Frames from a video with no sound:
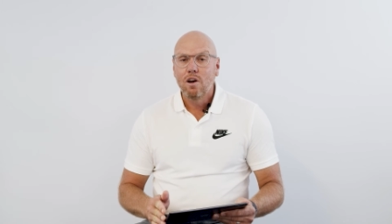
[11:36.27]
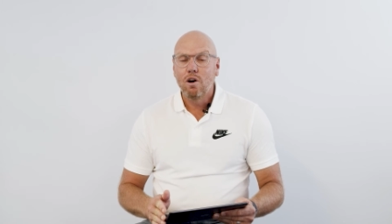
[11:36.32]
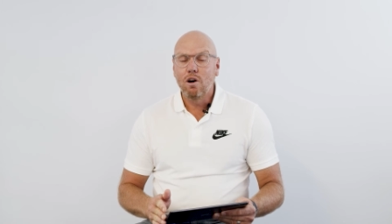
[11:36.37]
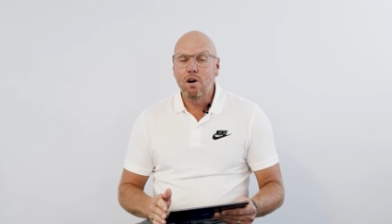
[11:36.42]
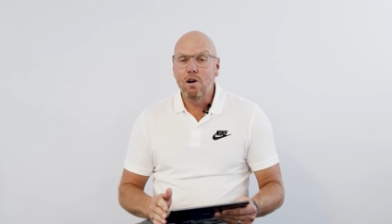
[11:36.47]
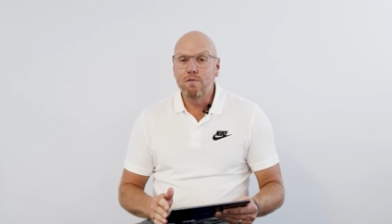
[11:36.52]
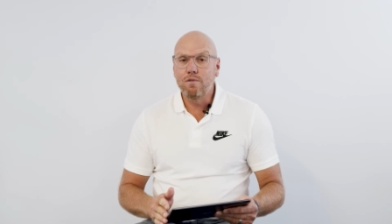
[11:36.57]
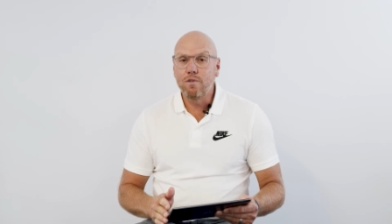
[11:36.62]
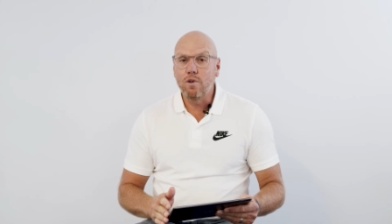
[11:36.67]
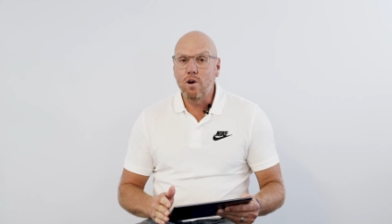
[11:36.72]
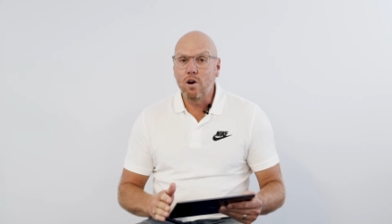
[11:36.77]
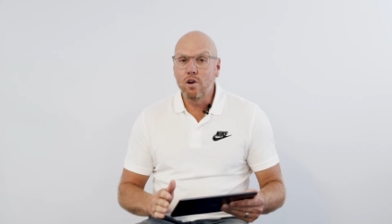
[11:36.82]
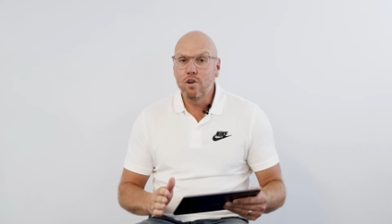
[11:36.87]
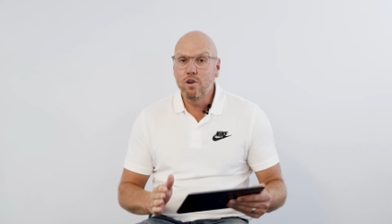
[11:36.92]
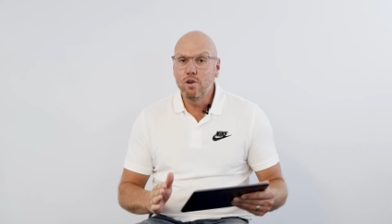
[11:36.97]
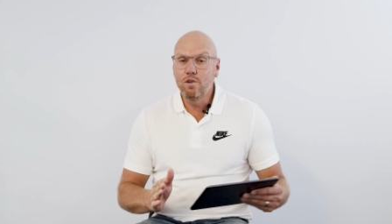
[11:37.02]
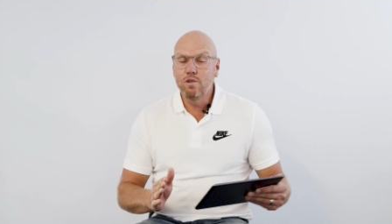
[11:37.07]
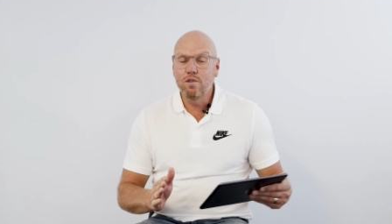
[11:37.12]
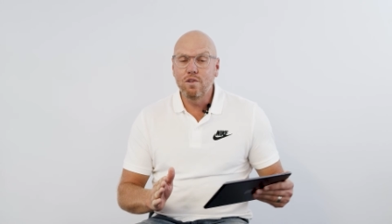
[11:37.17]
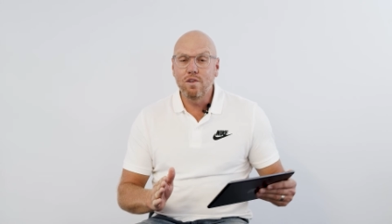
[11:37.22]
of are
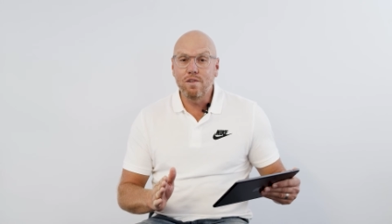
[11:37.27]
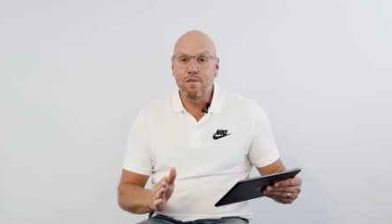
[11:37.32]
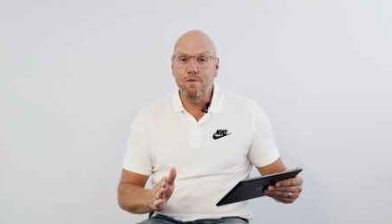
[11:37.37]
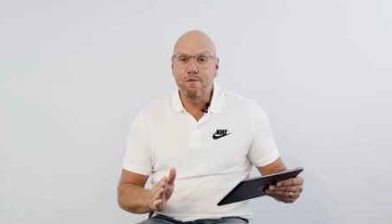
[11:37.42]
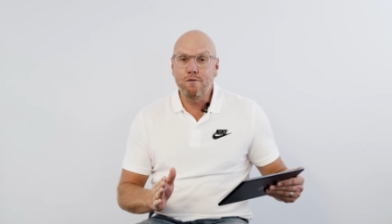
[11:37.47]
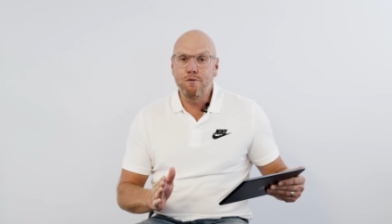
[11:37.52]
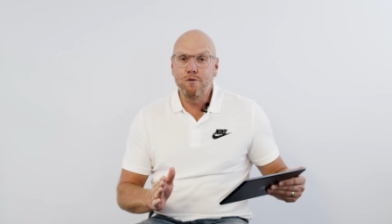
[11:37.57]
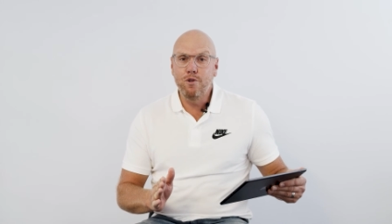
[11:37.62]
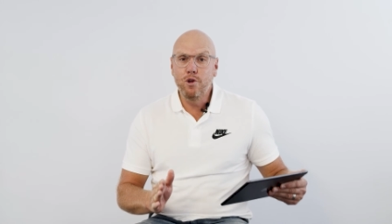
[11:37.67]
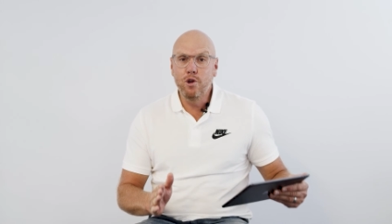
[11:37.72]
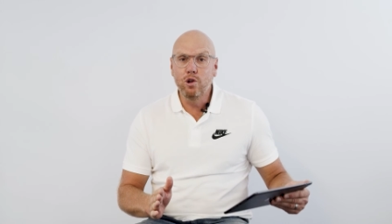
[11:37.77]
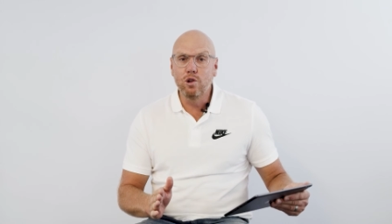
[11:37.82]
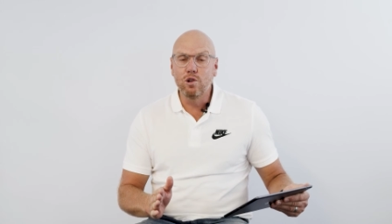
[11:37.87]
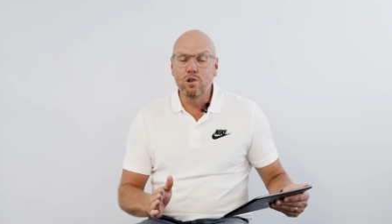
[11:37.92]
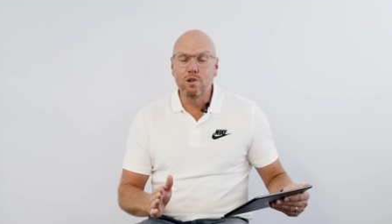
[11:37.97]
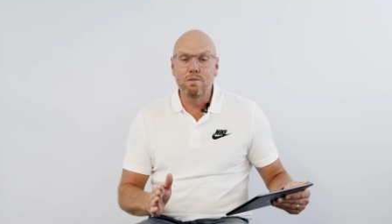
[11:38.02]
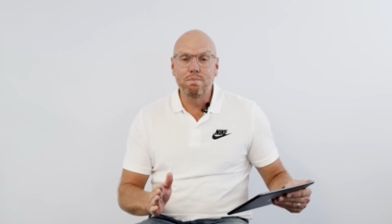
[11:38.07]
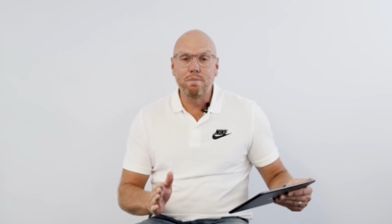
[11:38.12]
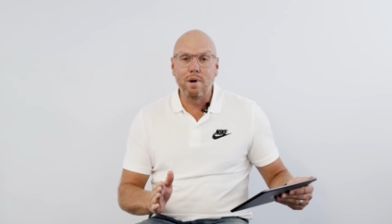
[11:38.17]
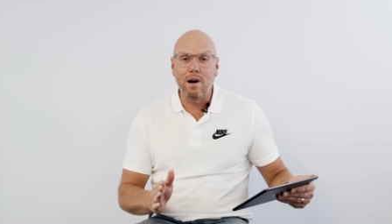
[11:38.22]
you
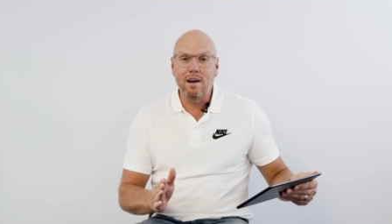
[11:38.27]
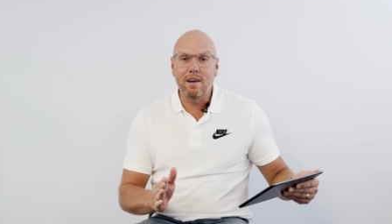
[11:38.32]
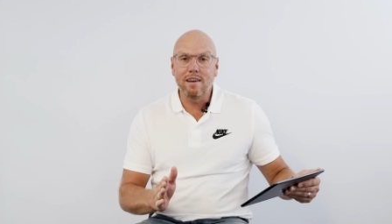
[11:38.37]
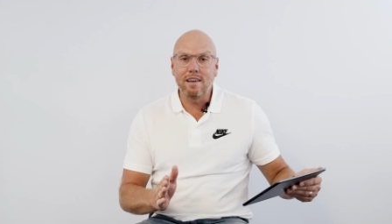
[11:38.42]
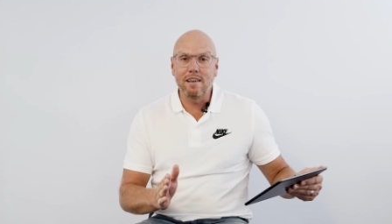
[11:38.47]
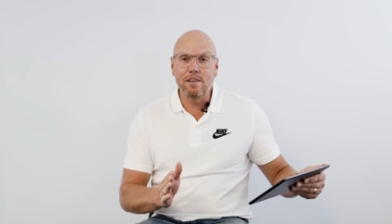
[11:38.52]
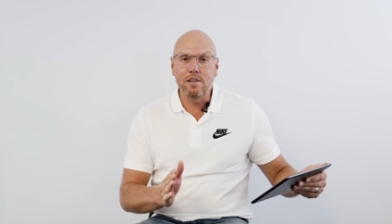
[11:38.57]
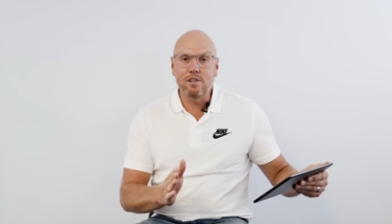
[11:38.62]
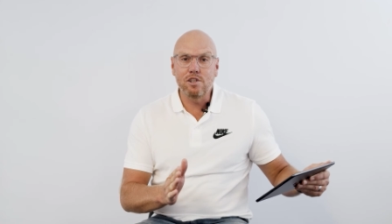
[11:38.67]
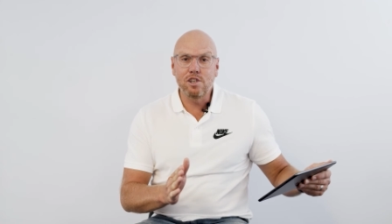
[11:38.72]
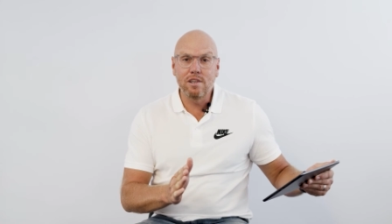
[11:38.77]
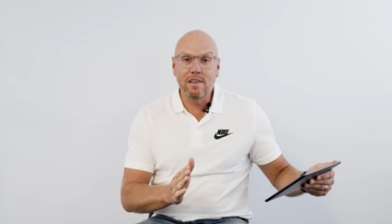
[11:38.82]
fueled by